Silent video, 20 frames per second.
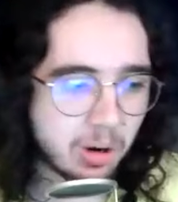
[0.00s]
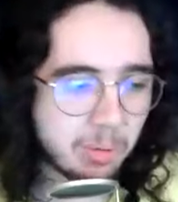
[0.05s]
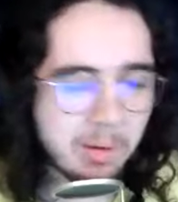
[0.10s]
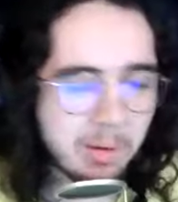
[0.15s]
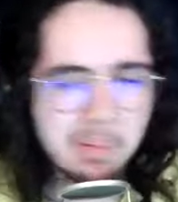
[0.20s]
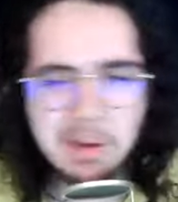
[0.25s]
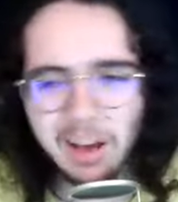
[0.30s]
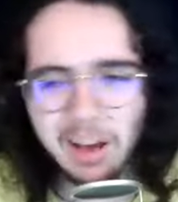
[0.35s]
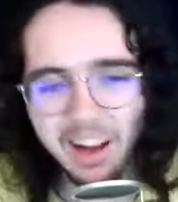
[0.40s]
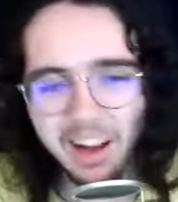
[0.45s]
Well,
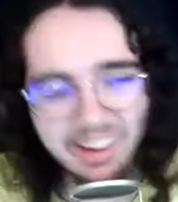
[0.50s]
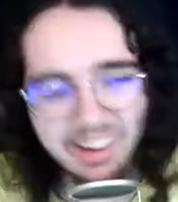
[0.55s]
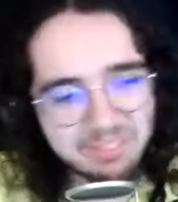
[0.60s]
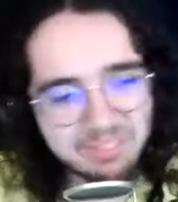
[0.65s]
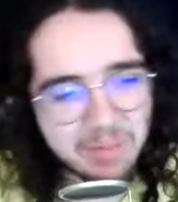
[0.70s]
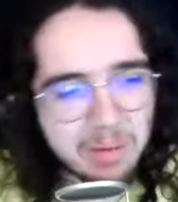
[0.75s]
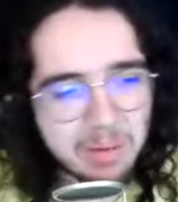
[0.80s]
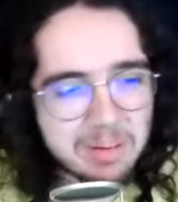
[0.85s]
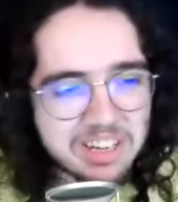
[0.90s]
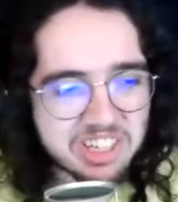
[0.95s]
maybe um,
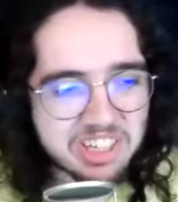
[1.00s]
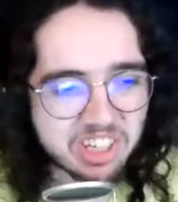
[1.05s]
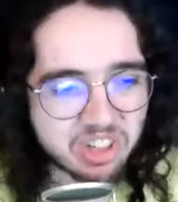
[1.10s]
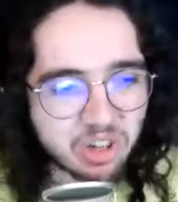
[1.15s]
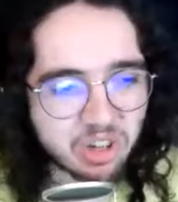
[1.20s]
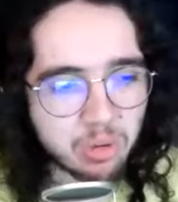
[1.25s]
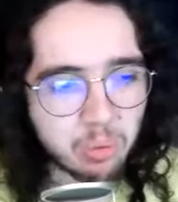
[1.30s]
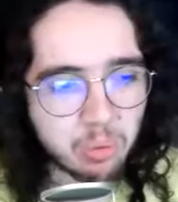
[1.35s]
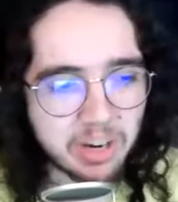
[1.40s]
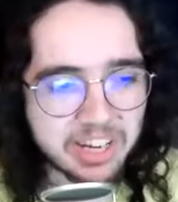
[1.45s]
maybe it
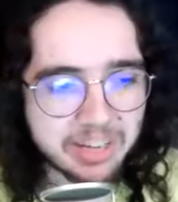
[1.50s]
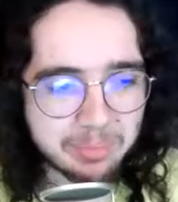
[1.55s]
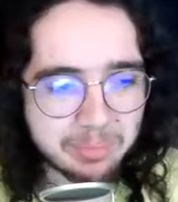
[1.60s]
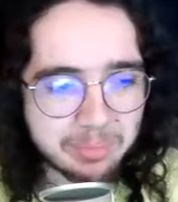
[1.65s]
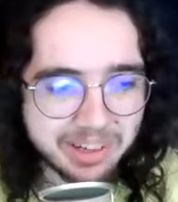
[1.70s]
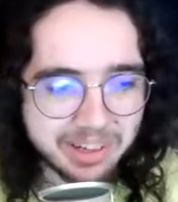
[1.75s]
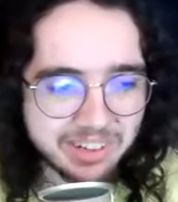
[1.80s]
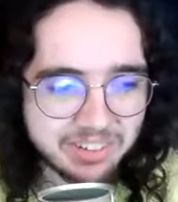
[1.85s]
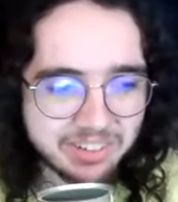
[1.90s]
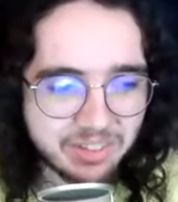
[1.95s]
should win
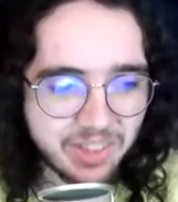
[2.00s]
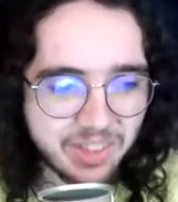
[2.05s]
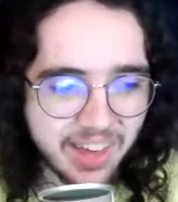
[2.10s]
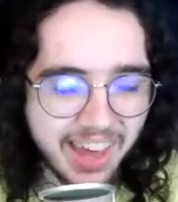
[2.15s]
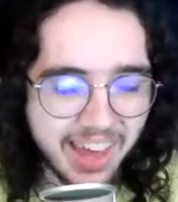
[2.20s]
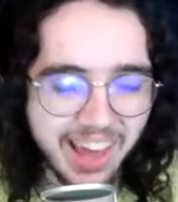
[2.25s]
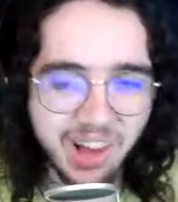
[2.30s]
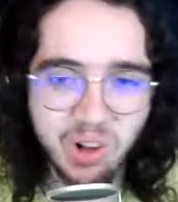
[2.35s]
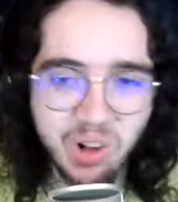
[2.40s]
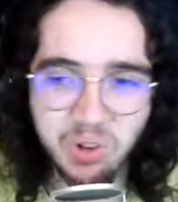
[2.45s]
because of the
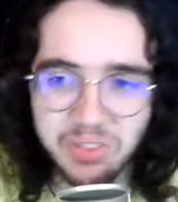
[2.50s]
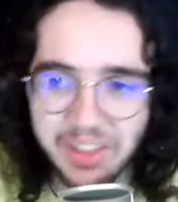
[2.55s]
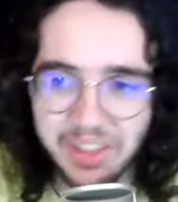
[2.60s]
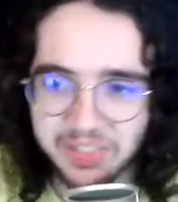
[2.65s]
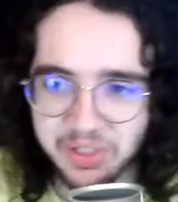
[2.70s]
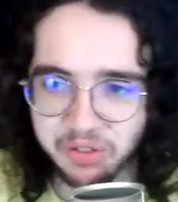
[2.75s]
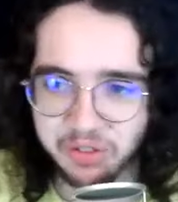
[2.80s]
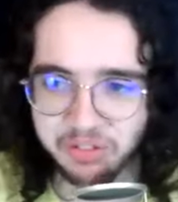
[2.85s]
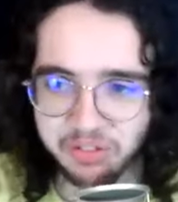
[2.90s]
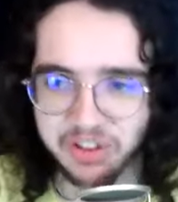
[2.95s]
hell
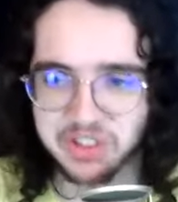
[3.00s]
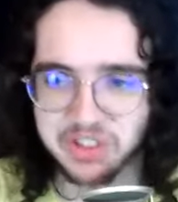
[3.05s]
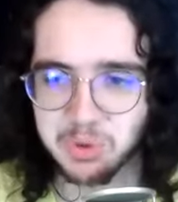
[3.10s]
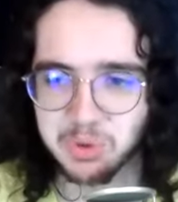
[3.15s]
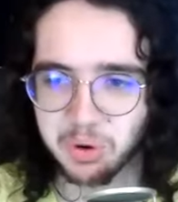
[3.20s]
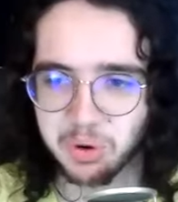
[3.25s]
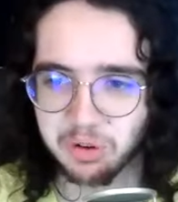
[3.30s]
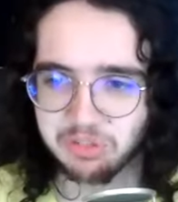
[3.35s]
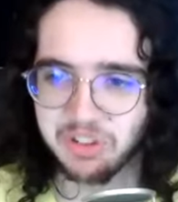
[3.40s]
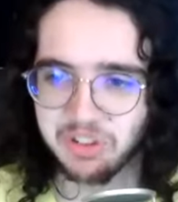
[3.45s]
that the
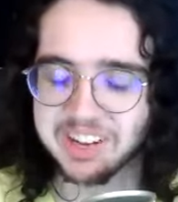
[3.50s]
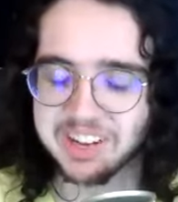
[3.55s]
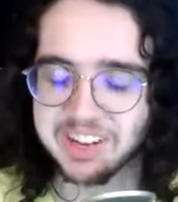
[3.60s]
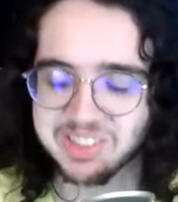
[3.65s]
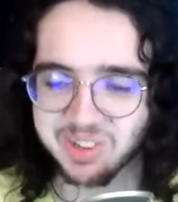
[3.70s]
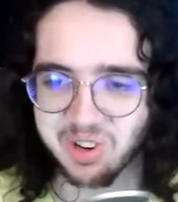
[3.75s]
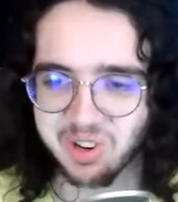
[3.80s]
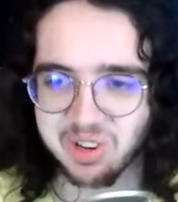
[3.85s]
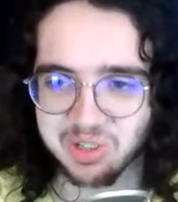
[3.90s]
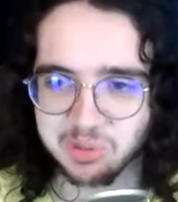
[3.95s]
visual effects
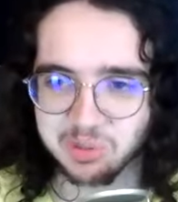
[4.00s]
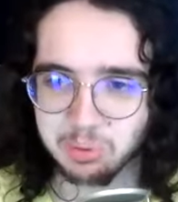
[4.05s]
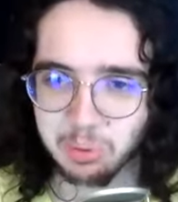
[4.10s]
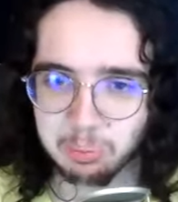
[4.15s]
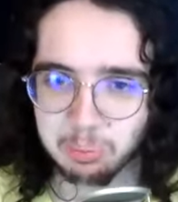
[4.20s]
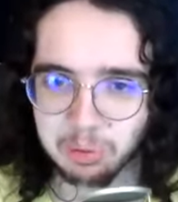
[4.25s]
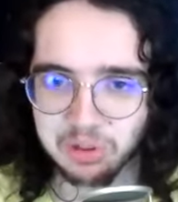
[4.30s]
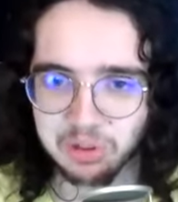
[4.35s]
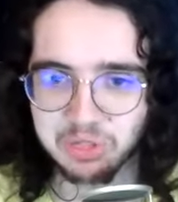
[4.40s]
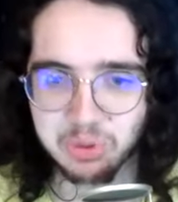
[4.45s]
artists were
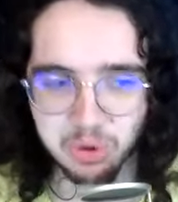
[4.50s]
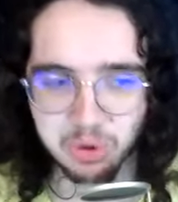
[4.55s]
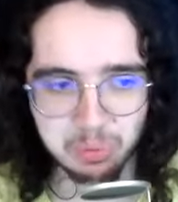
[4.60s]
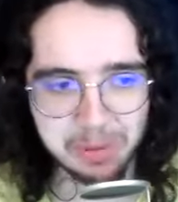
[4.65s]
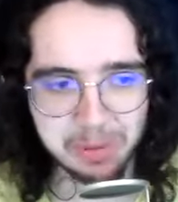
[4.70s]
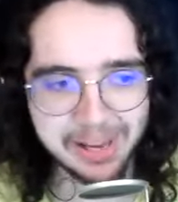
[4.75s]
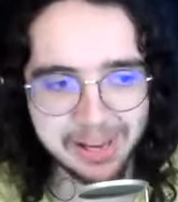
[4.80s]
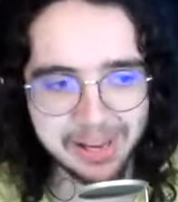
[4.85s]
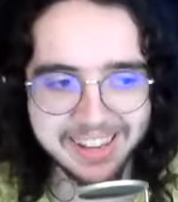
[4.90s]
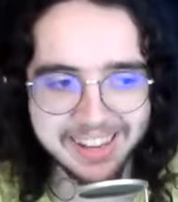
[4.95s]
put through
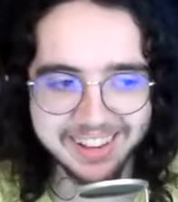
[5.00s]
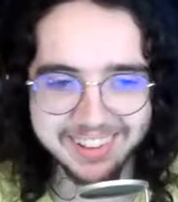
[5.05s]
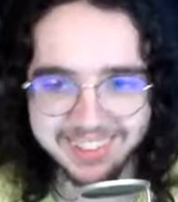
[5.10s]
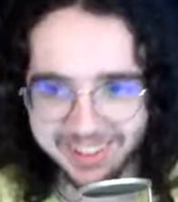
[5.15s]
making